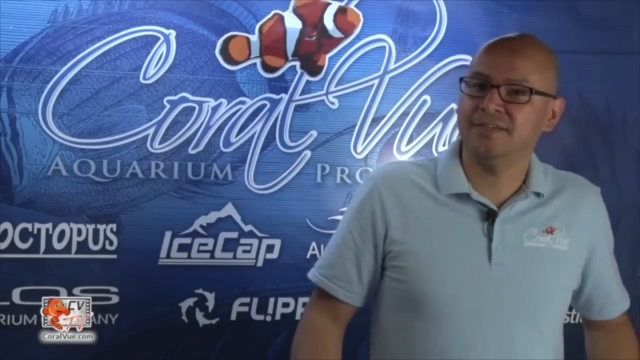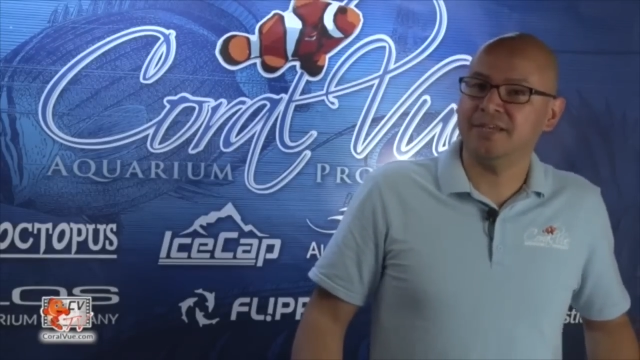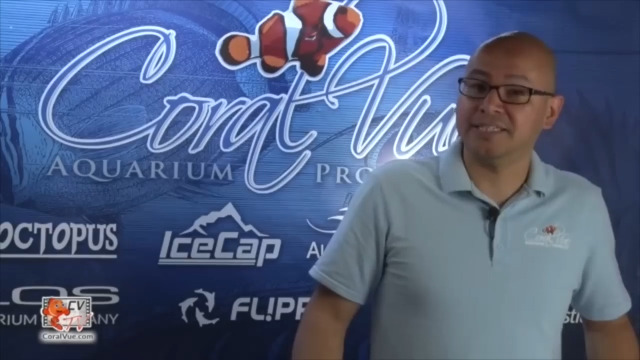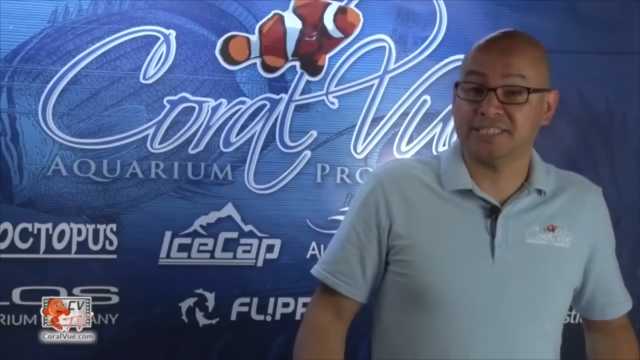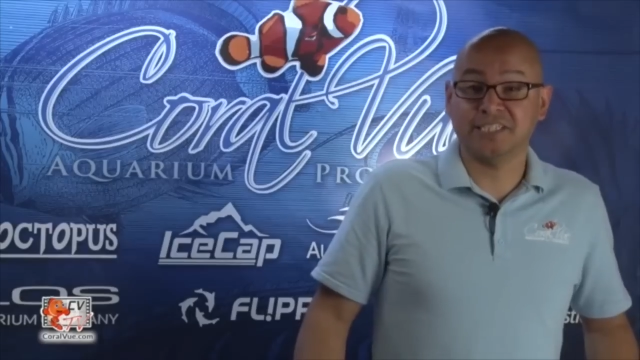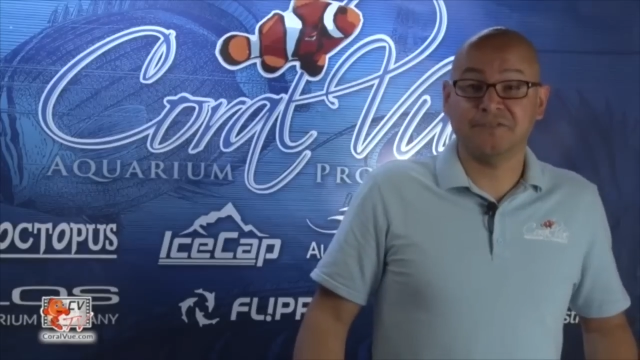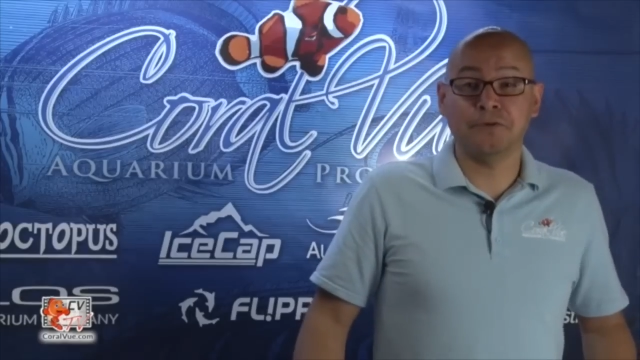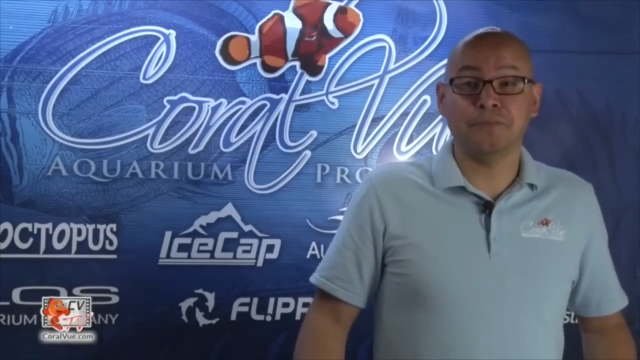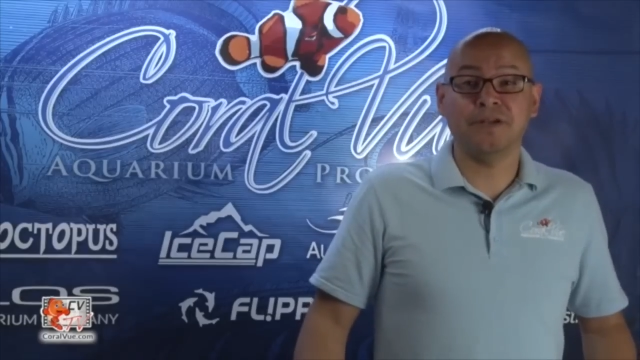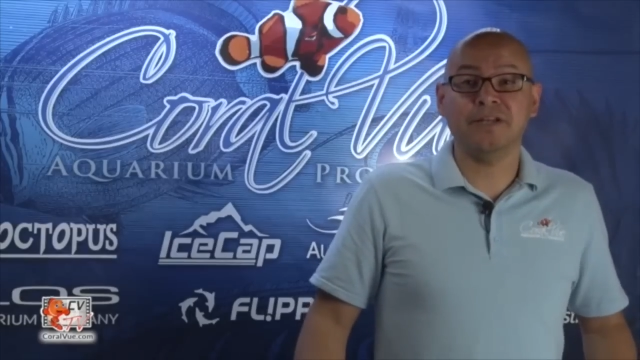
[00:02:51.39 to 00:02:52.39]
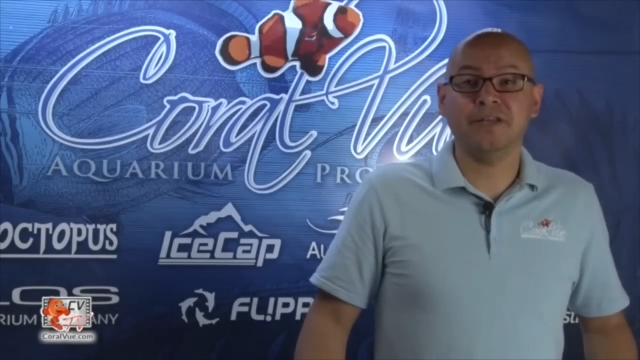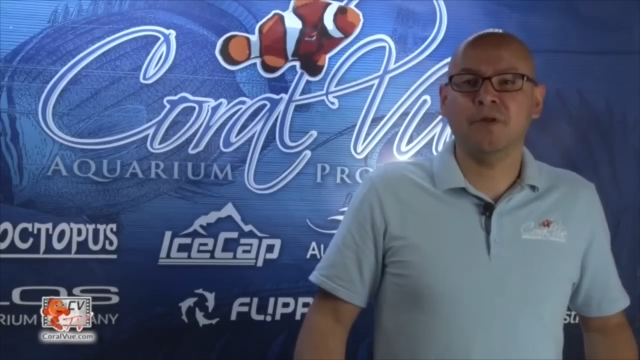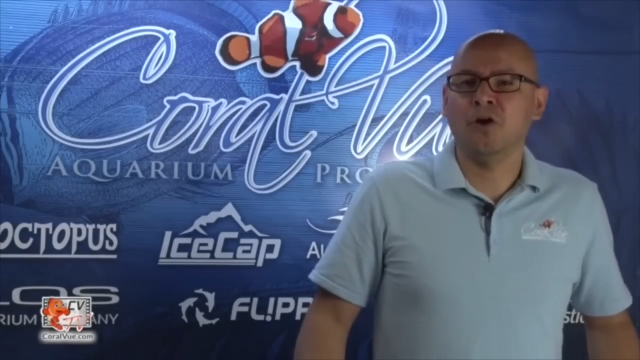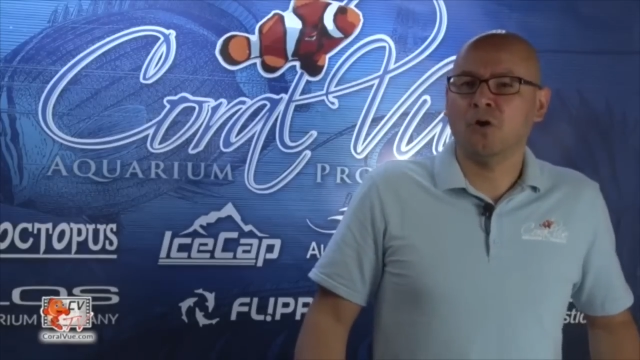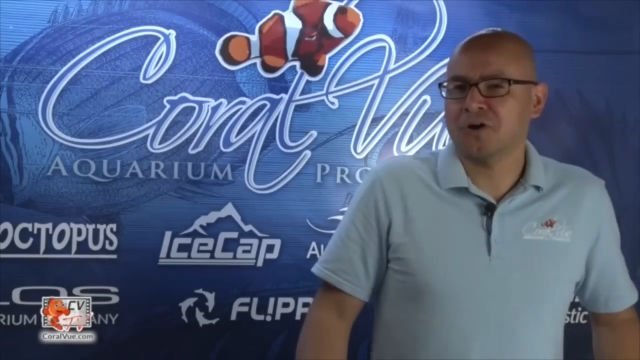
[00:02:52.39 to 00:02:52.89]
excessive humidity,
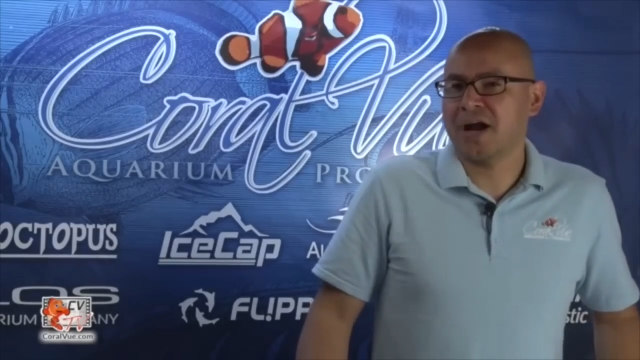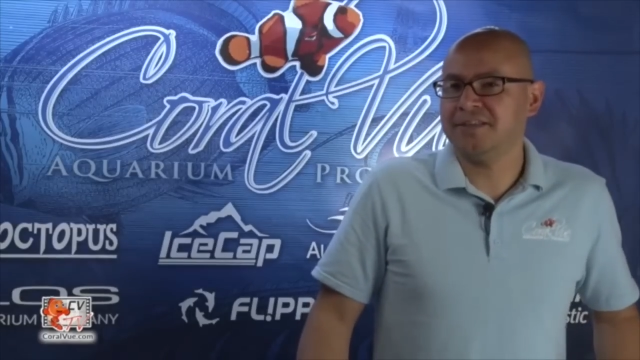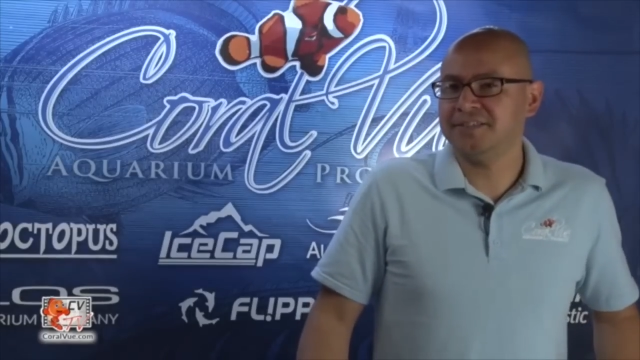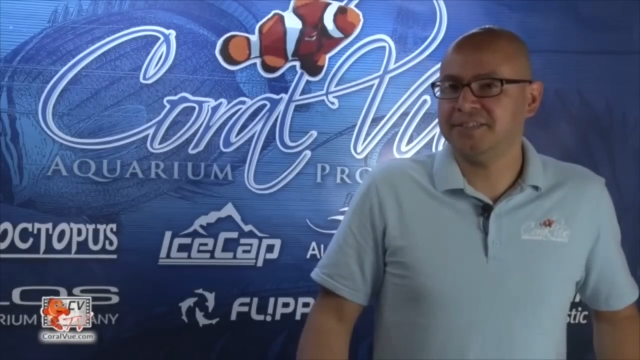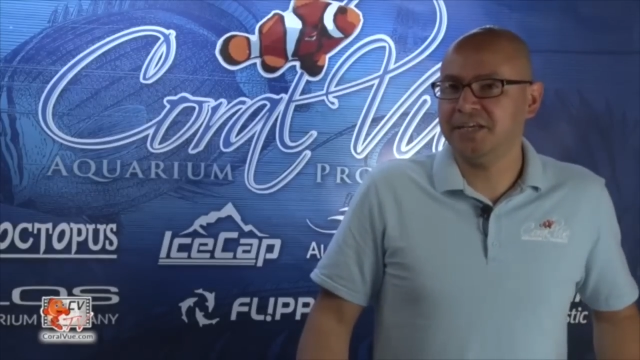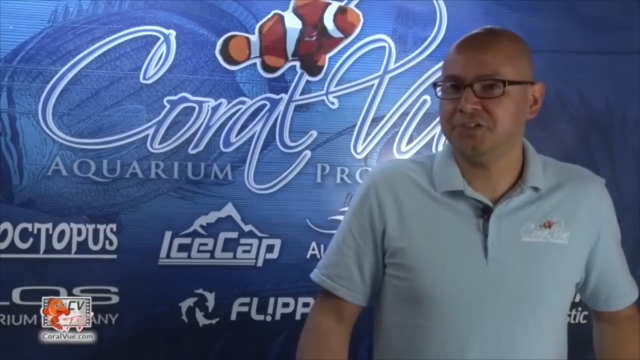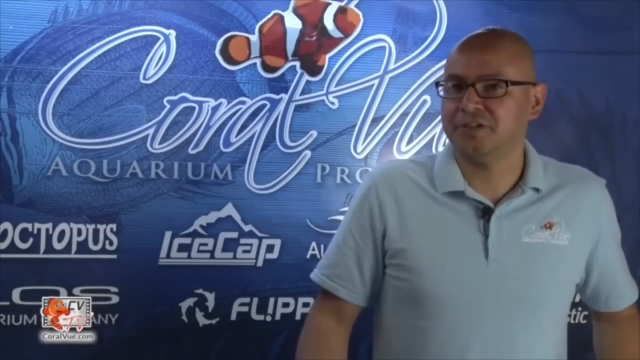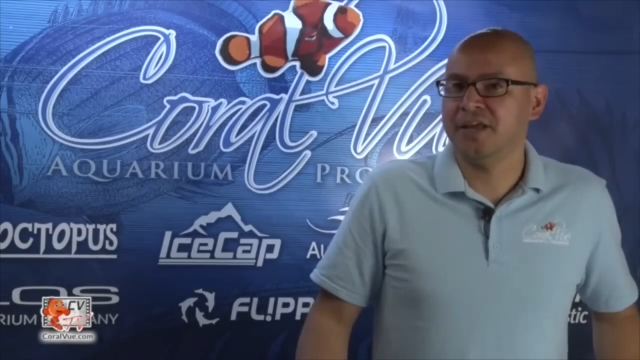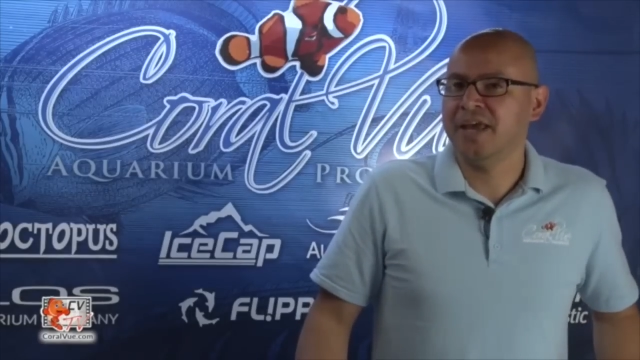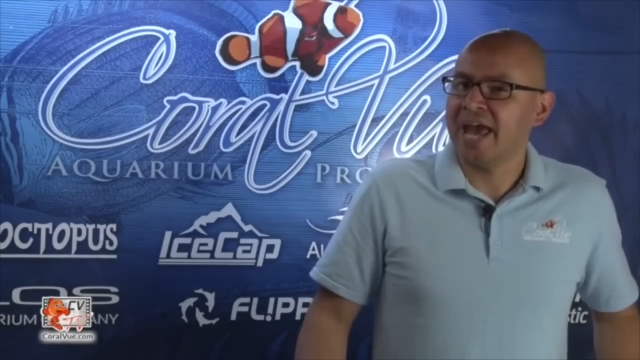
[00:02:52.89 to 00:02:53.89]
or condensation,